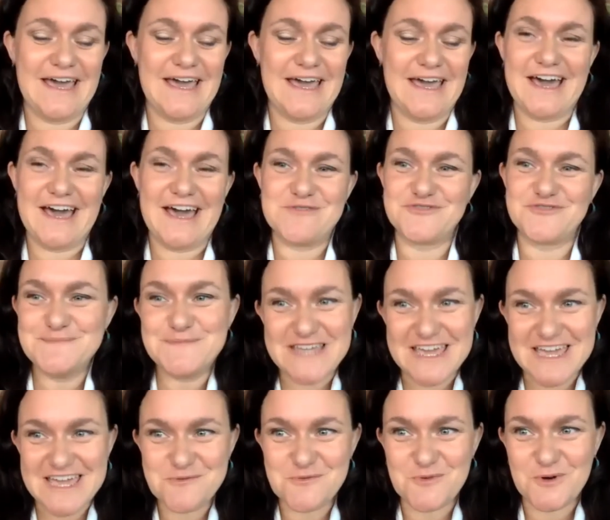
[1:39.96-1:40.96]
Uh, from
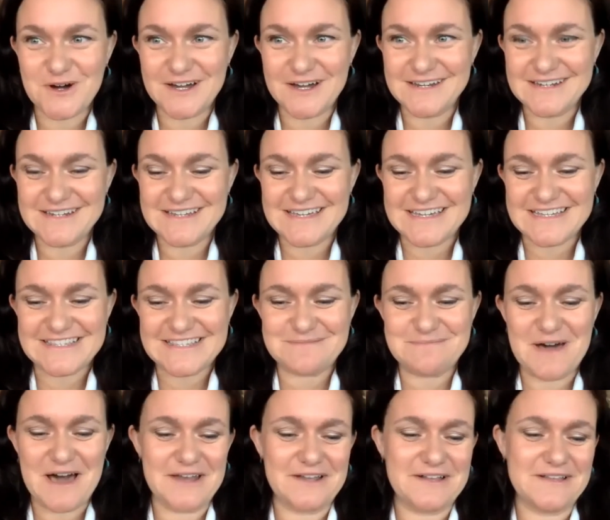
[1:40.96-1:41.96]
day one, its
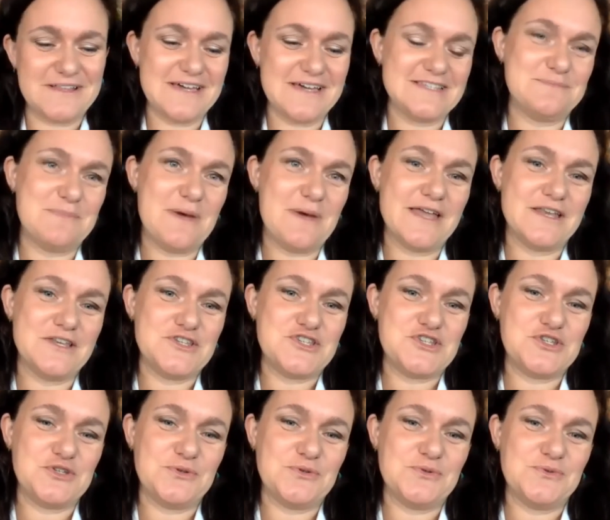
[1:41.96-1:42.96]
model has been
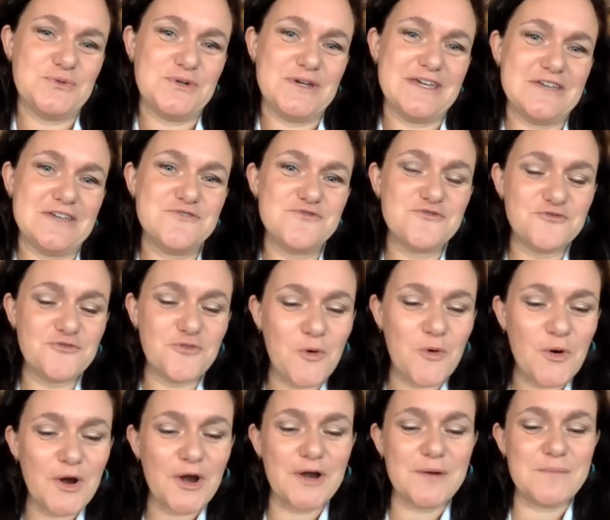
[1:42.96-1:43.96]
to
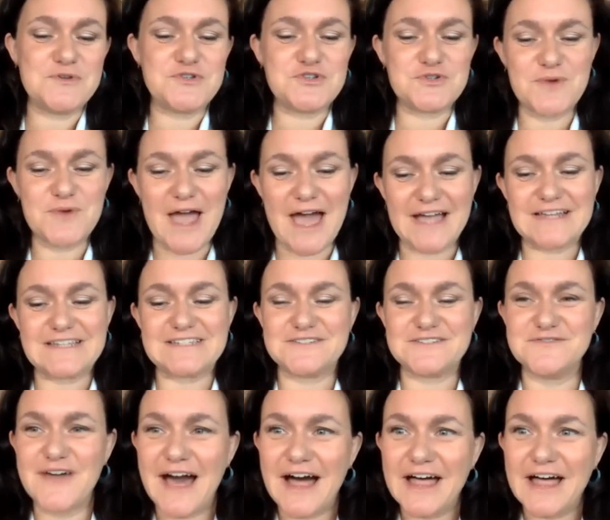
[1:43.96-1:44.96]
inform, direct,
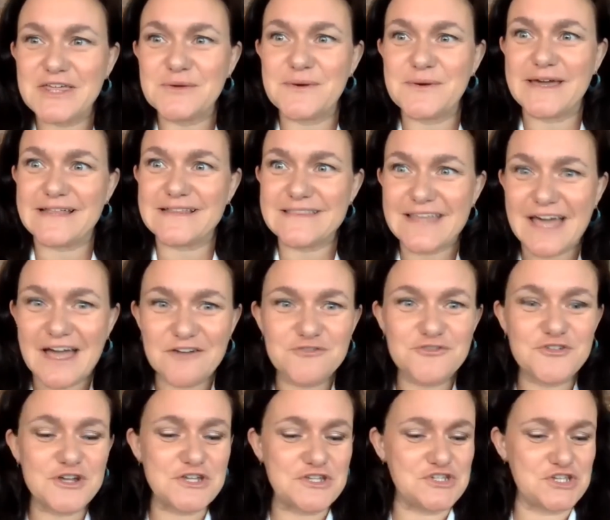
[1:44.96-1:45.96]
evaluate,
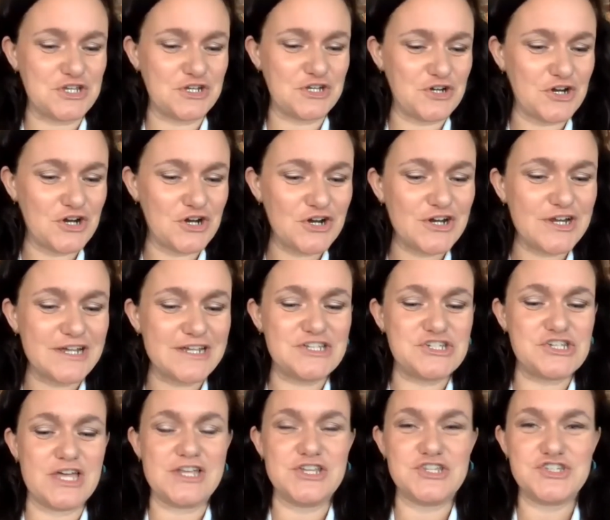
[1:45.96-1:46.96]
leverage, encourage,
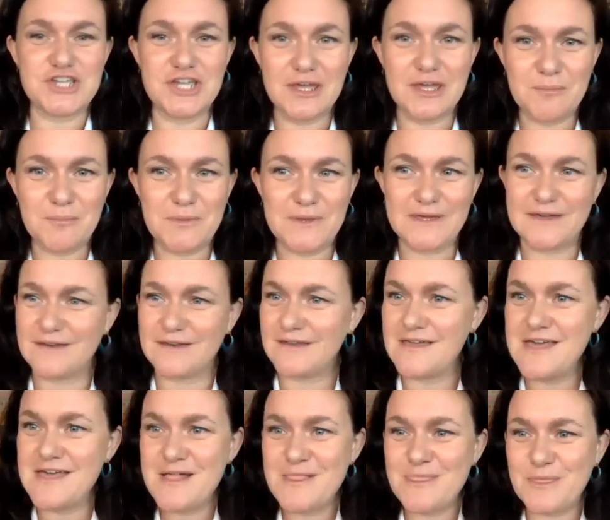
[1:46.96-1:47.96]
and champion
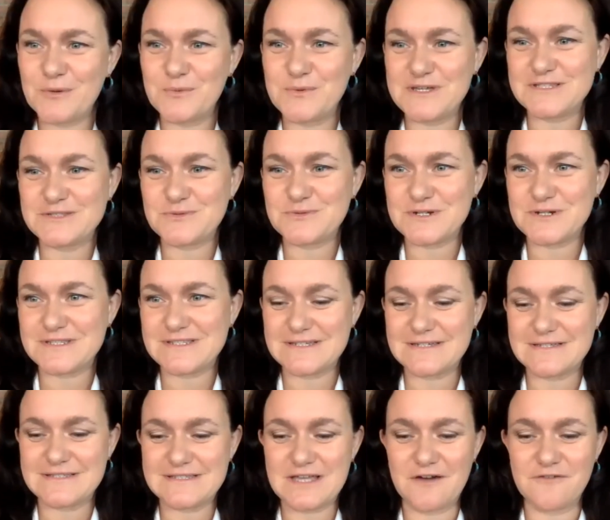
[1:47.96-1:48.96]
the
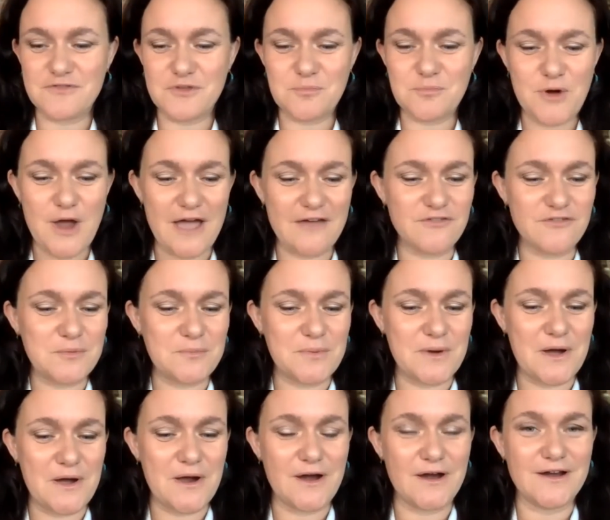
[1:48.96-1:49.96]
resources of the private
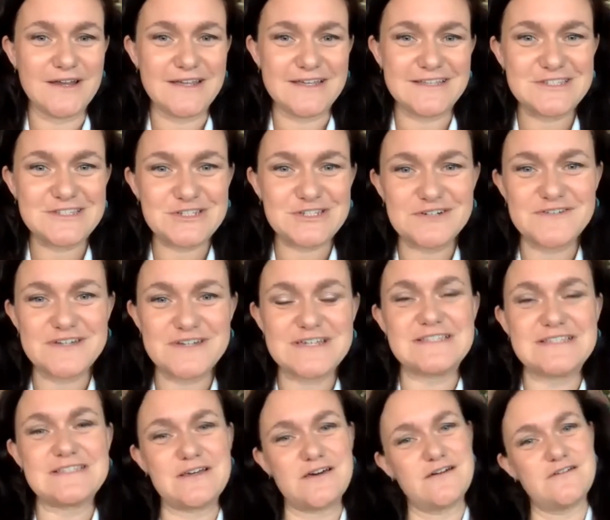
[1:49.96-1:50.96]
bar in
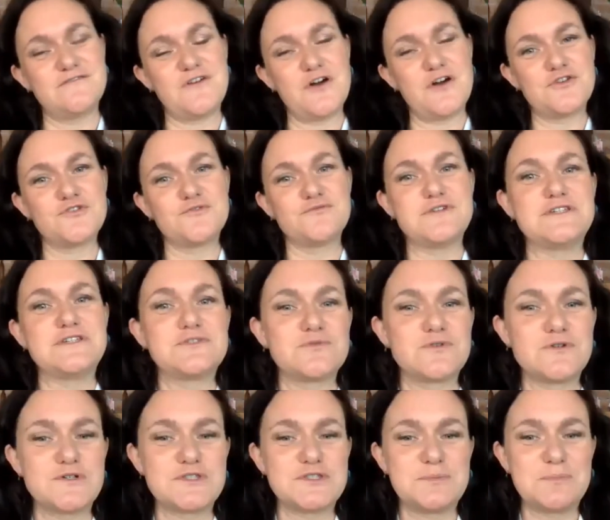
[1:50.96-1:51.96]
service of under
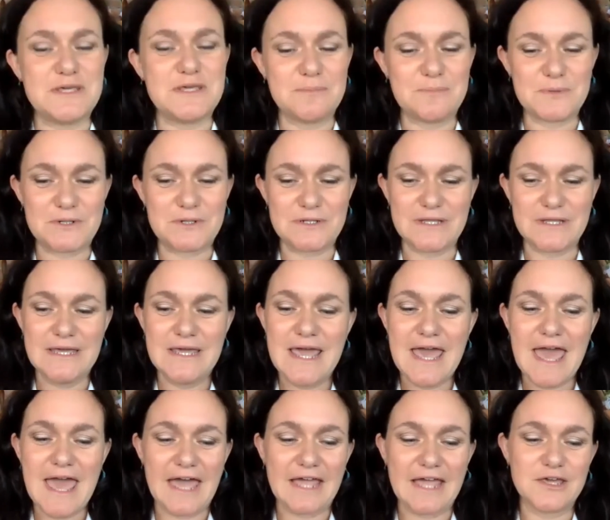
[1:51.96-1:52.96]
resourced people
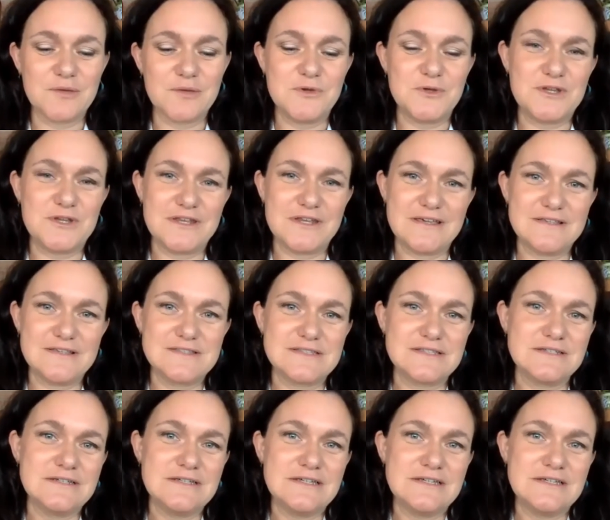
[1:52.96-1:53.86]
and communities.